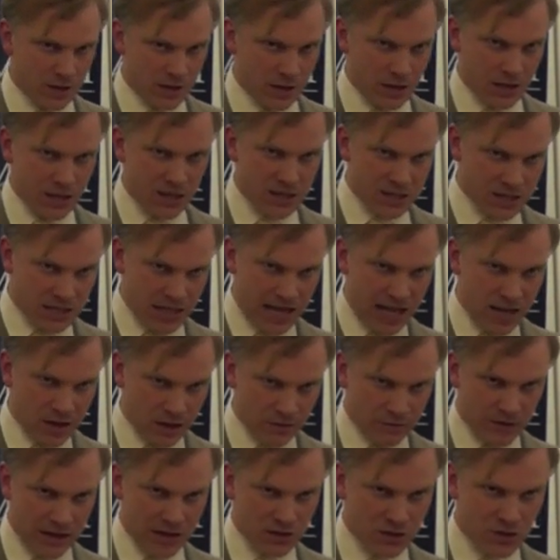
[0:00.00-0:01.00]
He's the head of
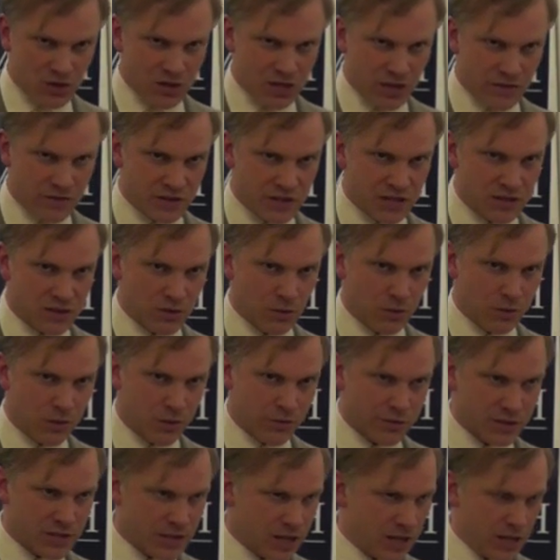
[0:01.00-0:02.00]
the Financial Services
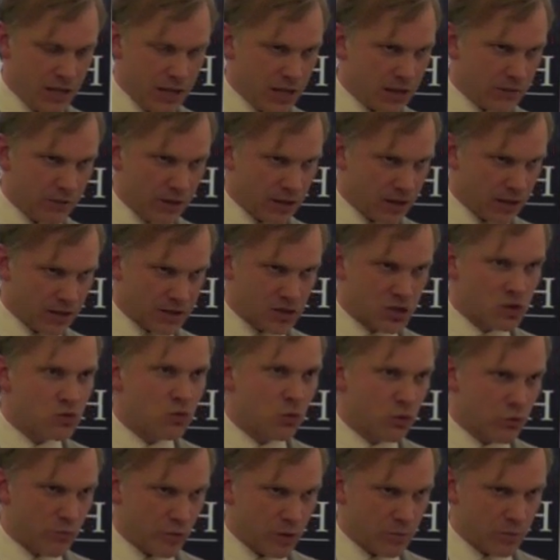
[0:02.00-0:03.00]
Authority. He wrote an
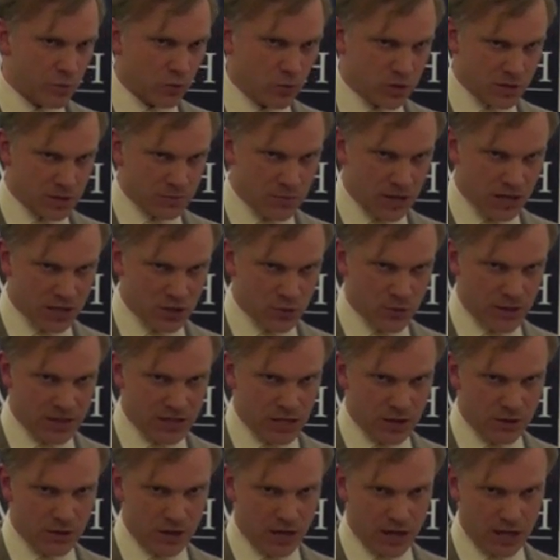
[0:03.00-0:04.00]
extraordinary report in March
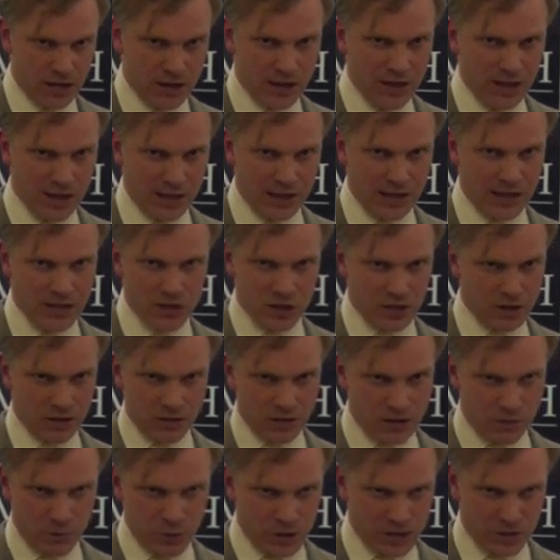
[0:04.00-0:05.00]
2009, alleging,
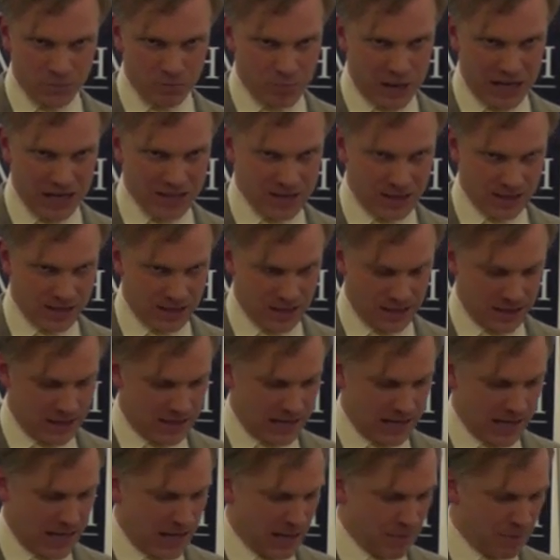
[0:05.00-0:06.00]
which basically
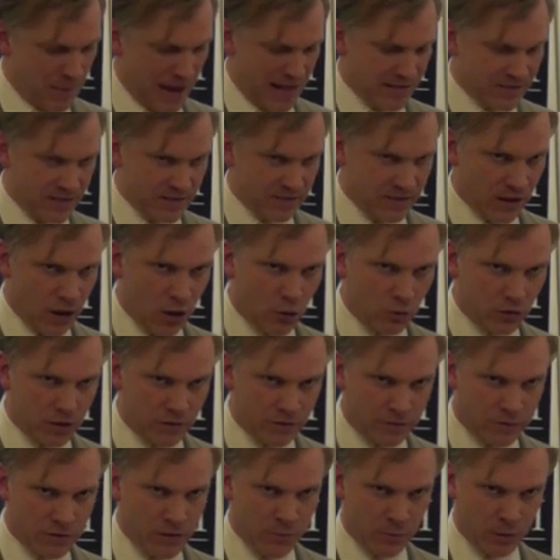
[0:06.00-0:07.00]
abandoned the whole
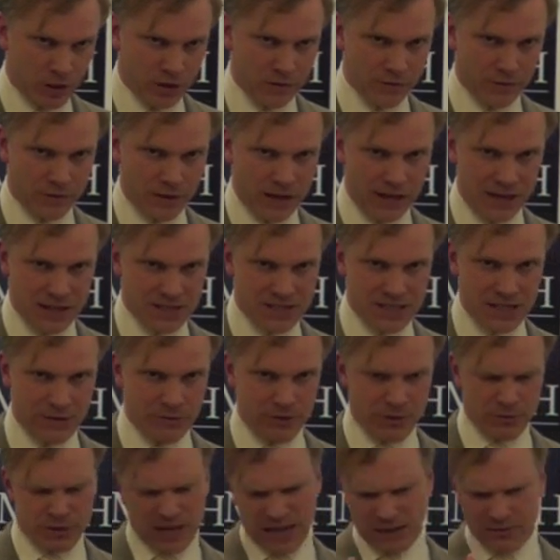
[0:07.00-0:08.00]
of modern finance
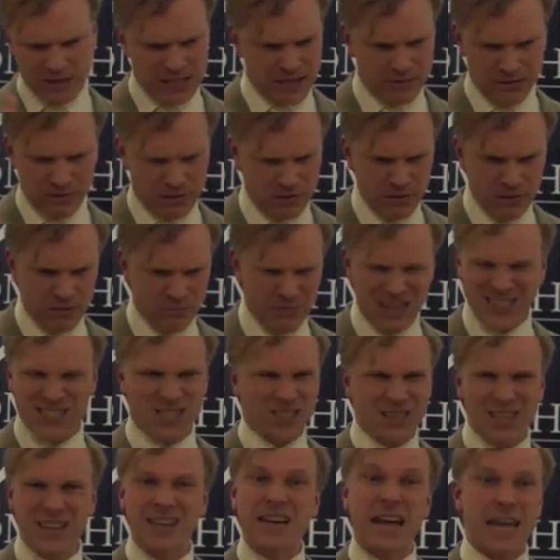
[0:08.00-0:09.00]
theory without even
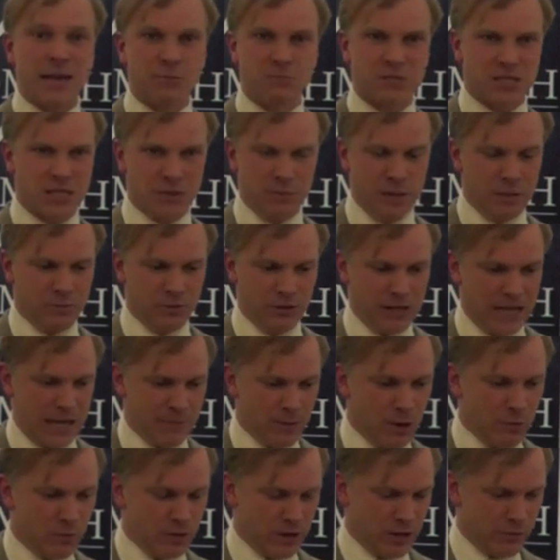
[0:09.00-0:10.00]
mentioning the names of the people who came
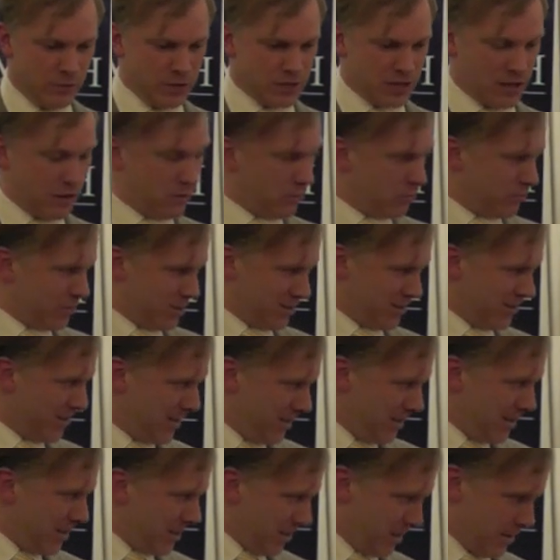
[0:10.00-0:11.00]
up with it, which I thought was
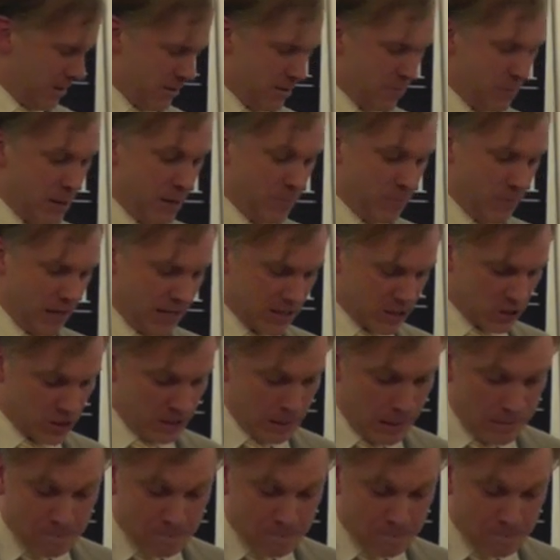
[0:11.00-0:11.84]
a bit much.